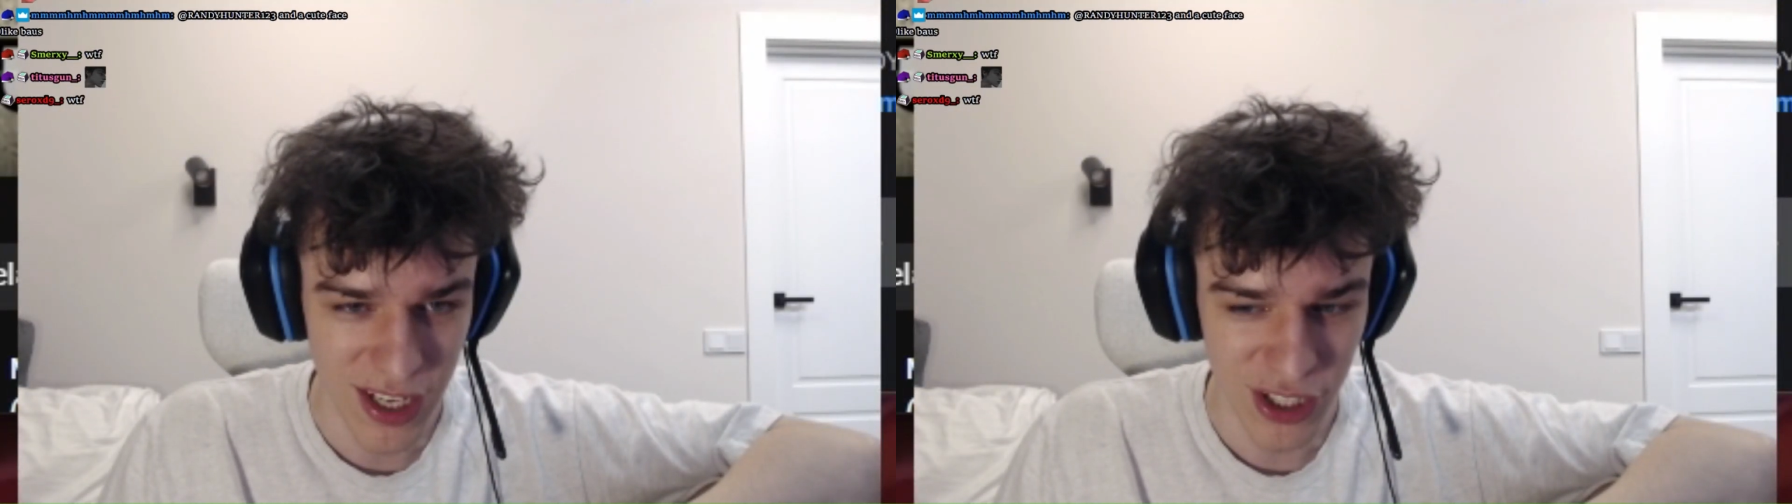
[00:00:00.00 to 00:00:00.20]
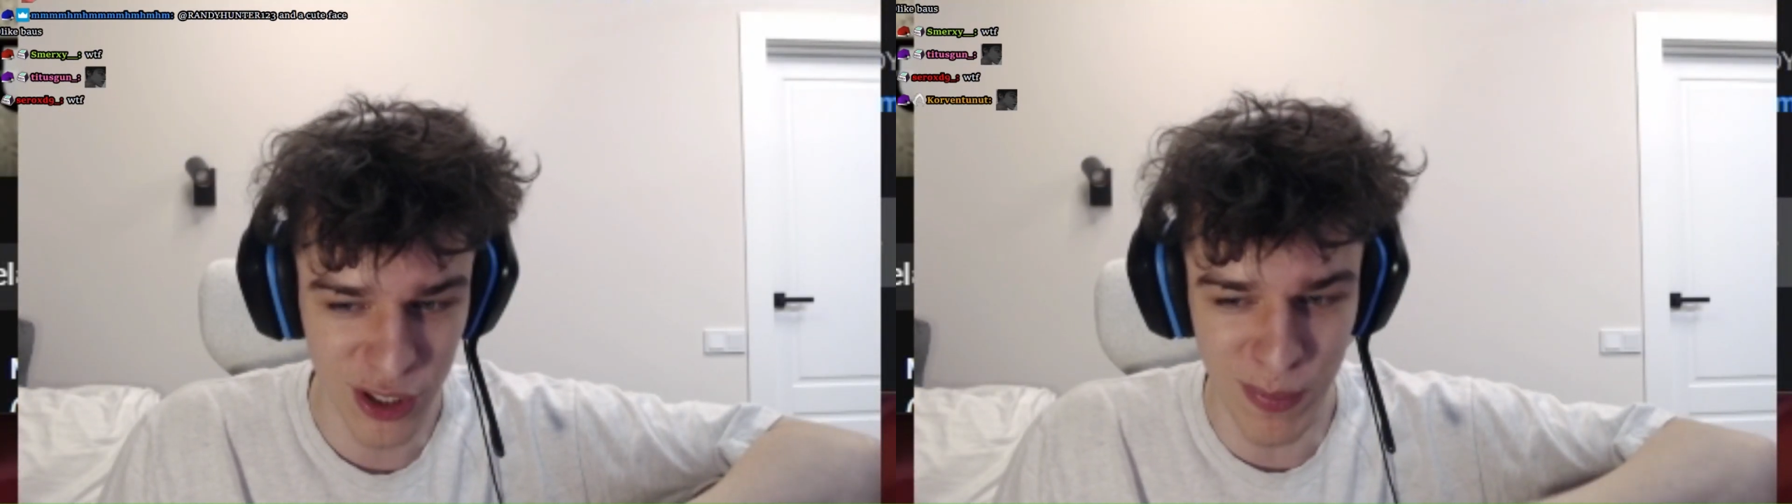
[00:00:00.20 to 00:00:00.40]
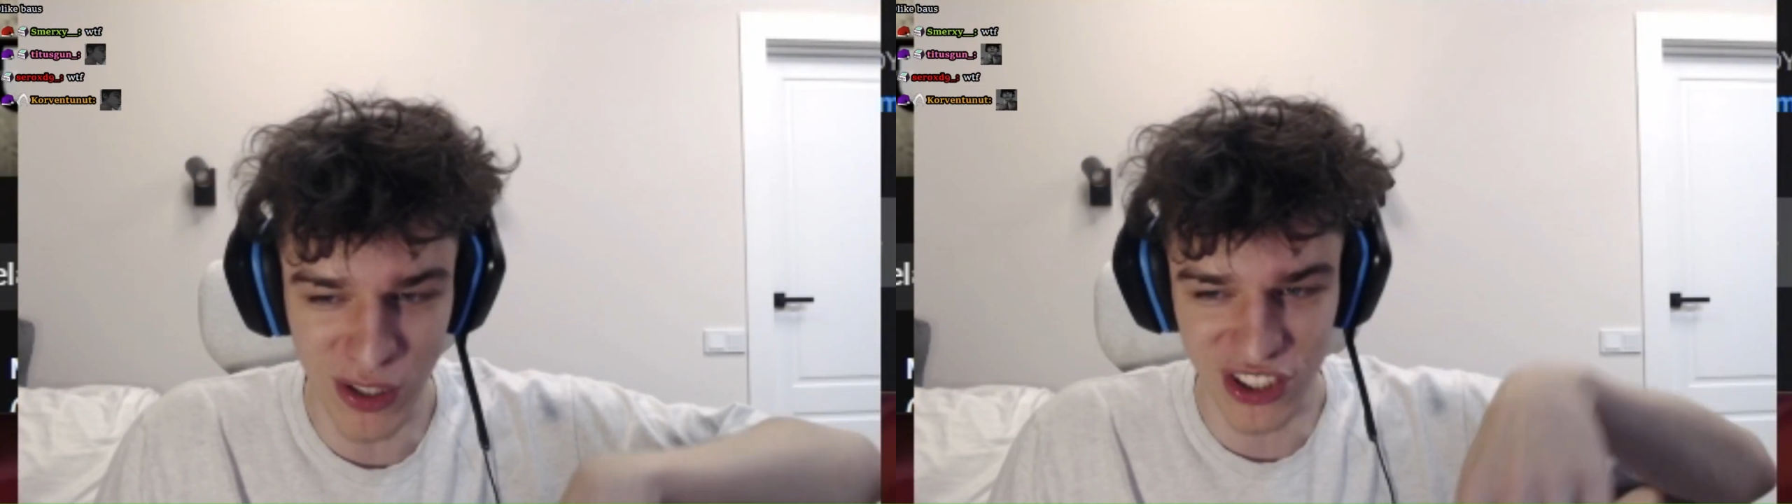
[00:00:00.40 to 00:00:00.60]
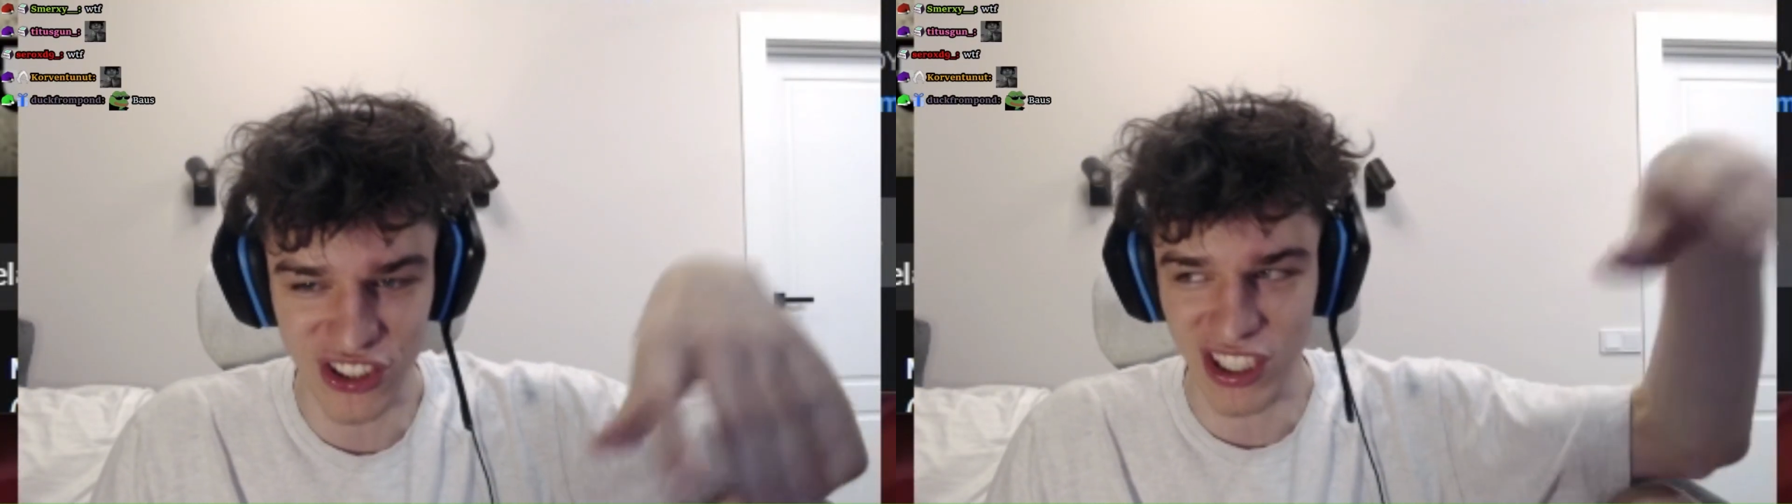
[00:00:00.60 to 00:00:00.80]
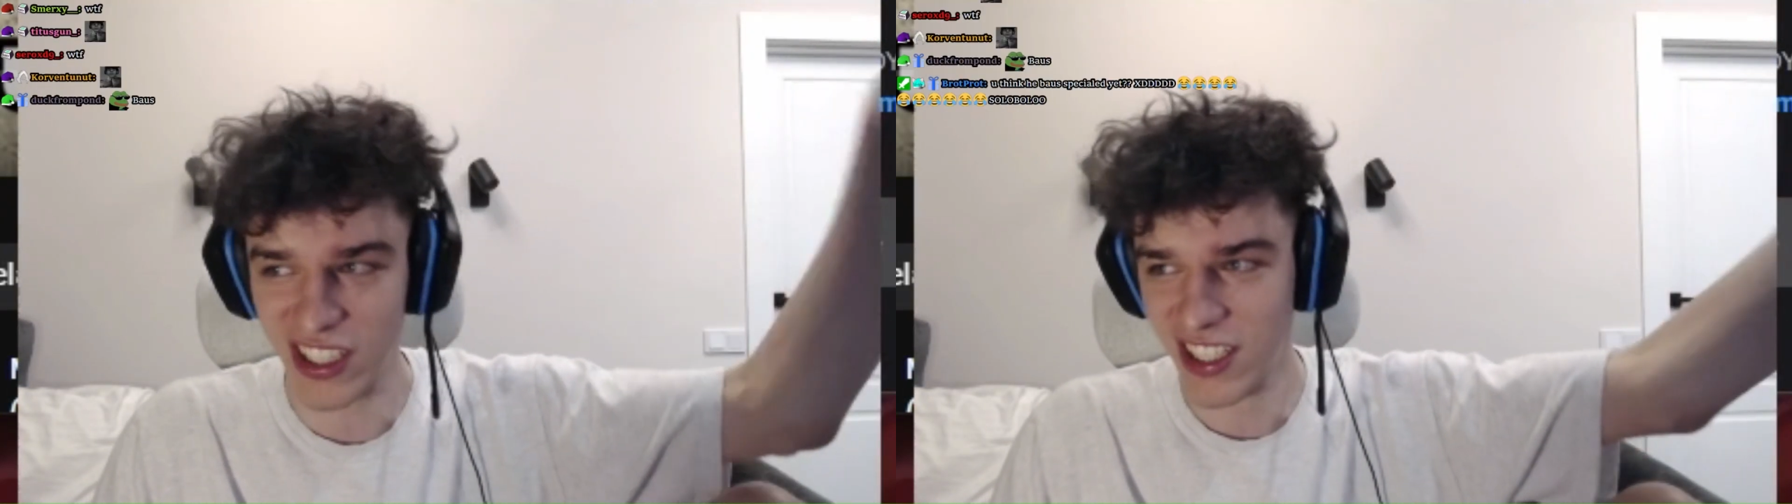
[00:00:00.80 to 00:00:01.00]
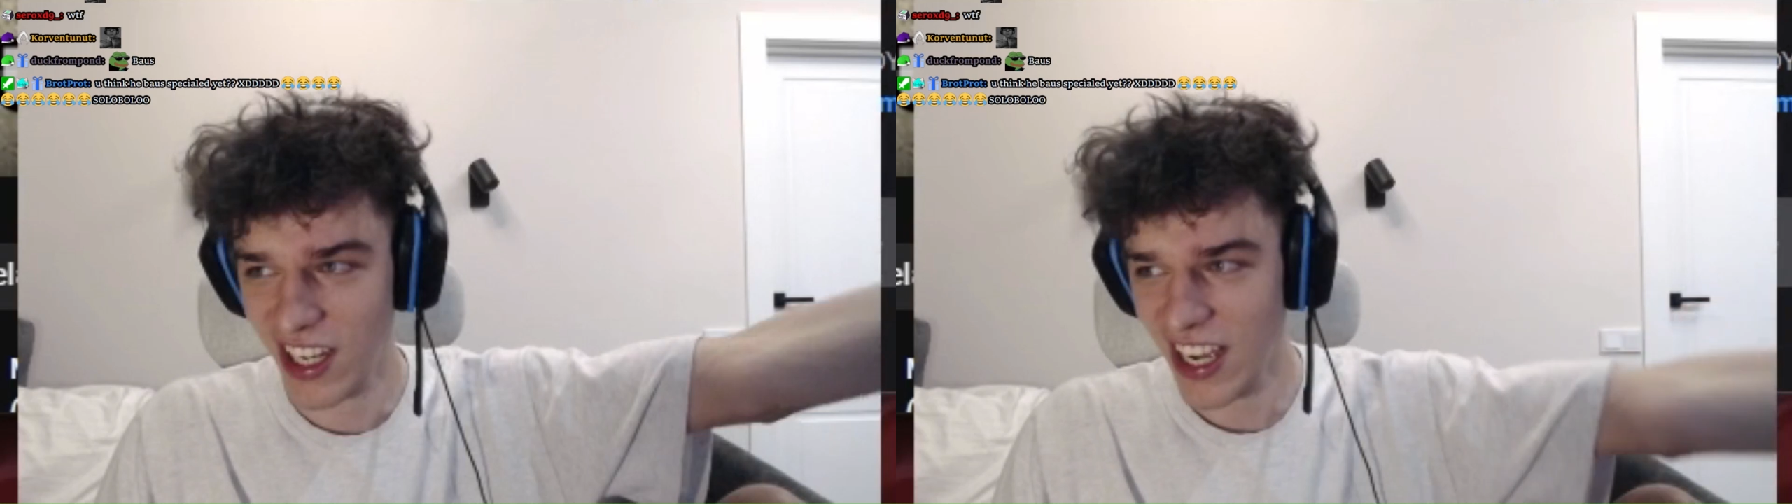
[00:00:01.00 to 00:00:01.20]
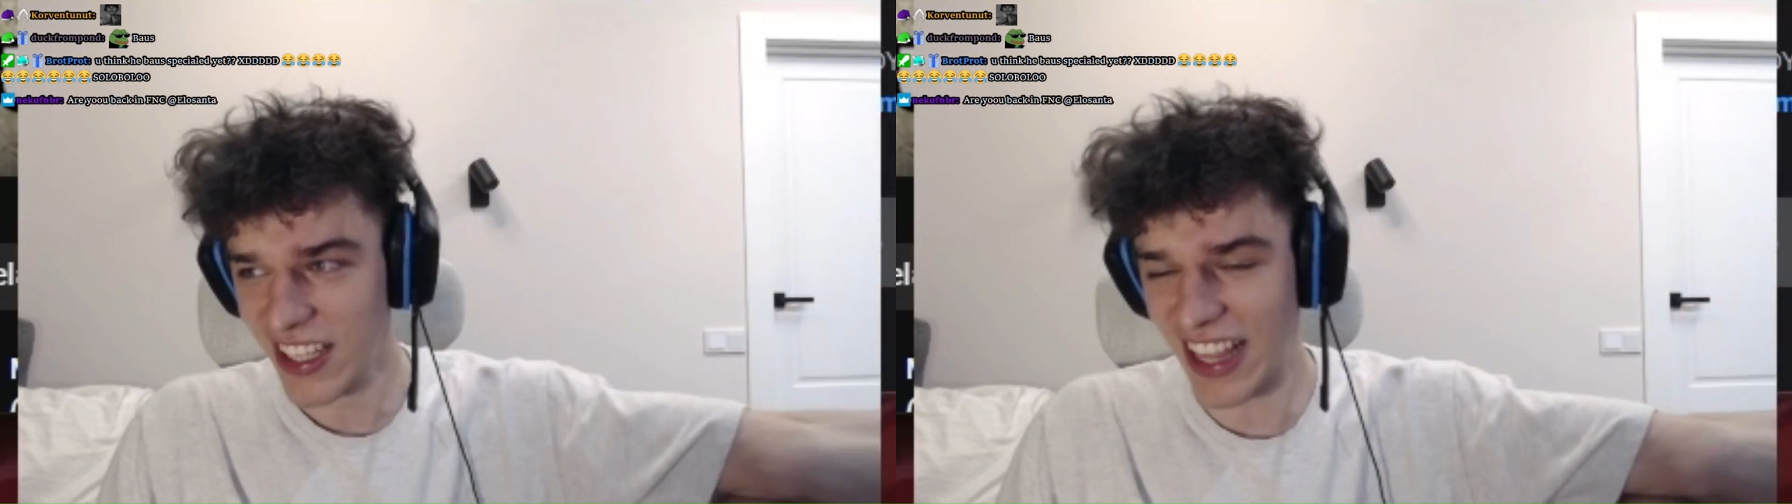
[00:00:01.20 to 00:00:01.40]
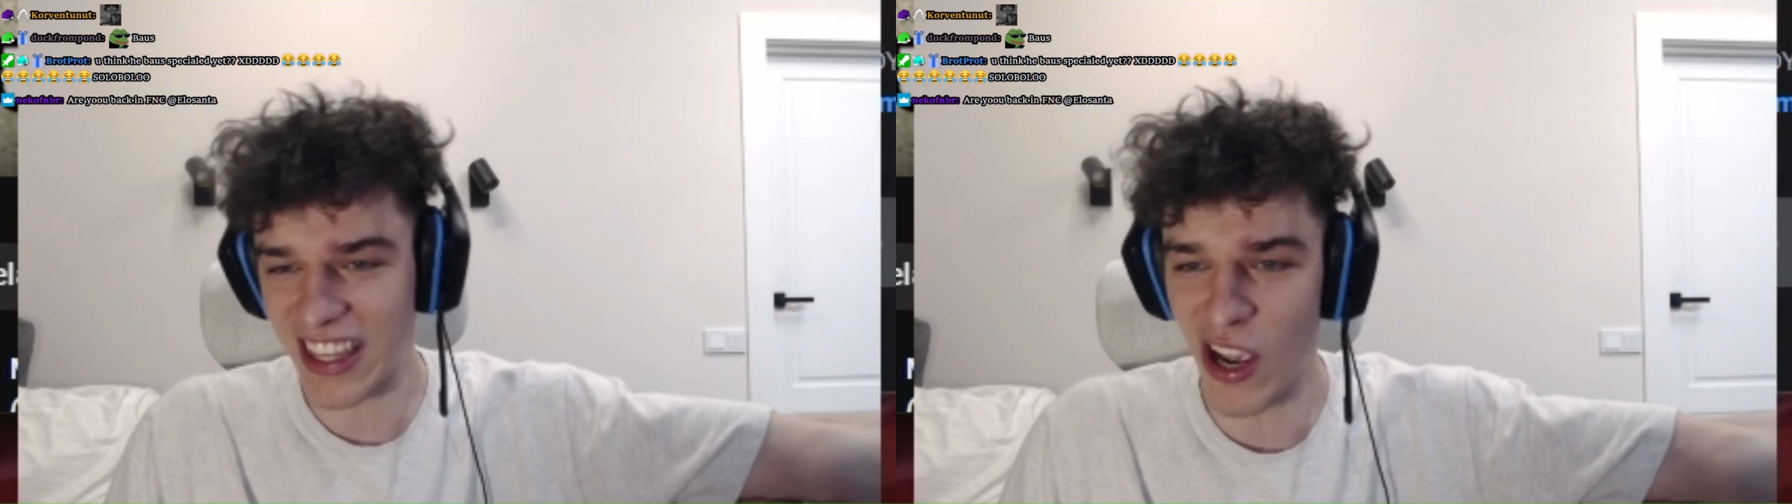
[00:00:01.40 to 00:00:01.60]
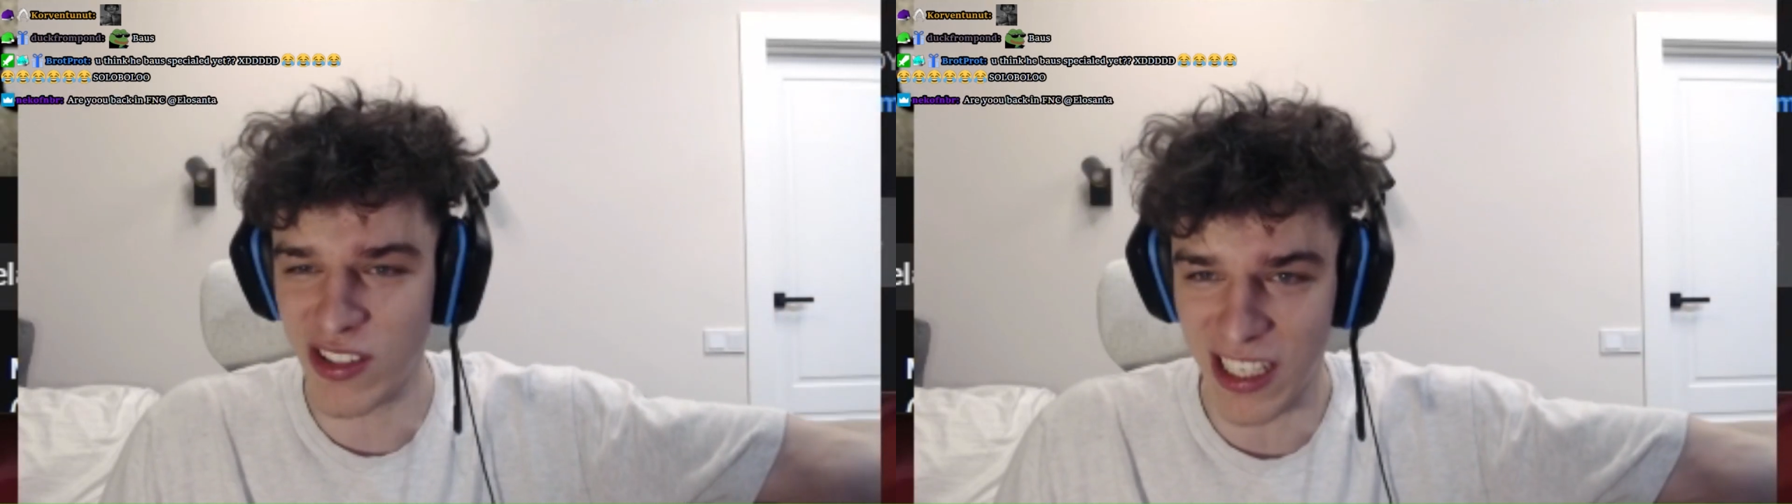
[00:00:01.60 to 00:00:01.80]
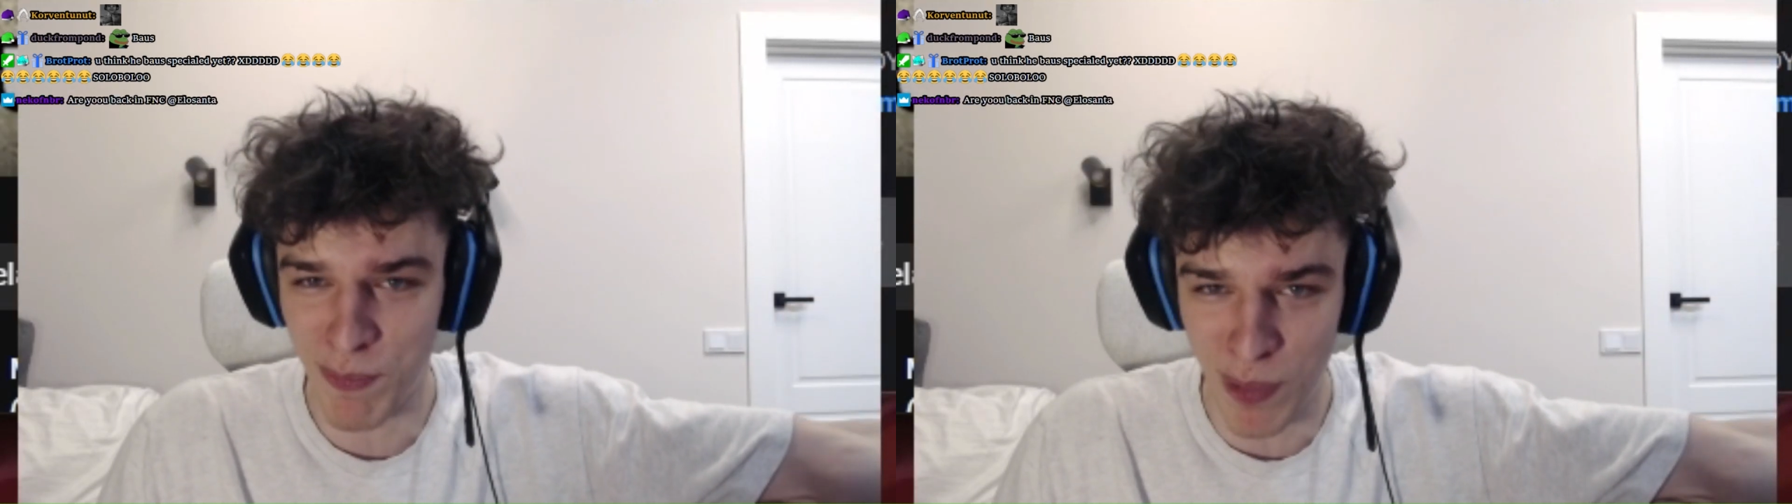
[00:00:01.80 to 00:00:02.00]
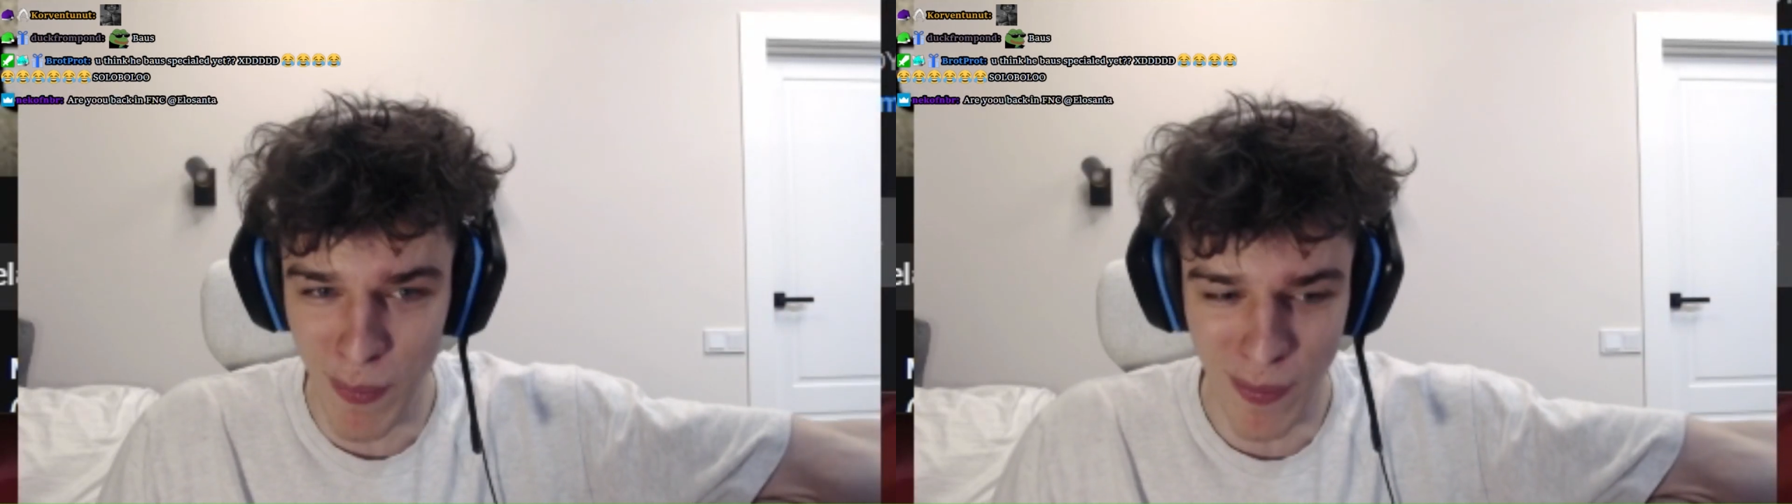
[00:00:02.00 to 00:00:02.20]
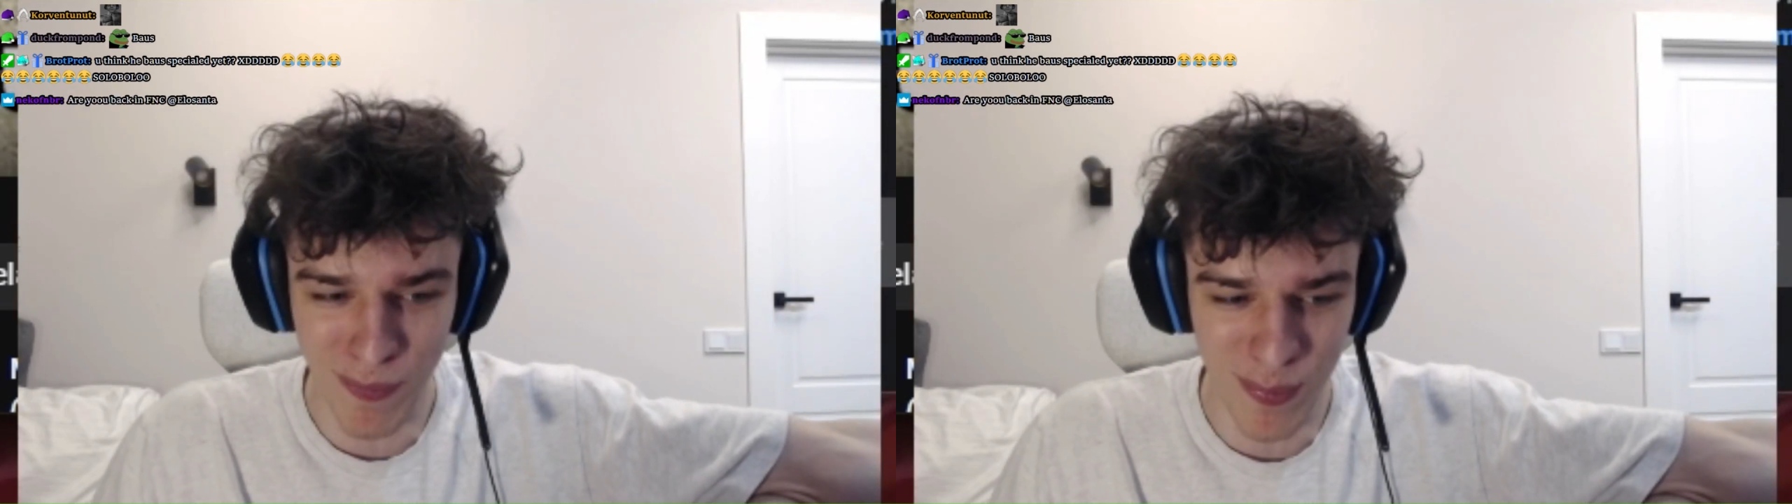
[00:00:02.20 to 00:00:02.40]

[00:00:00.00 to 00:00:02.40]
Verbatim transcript: The boss is chill. Yeah. That guy was like perma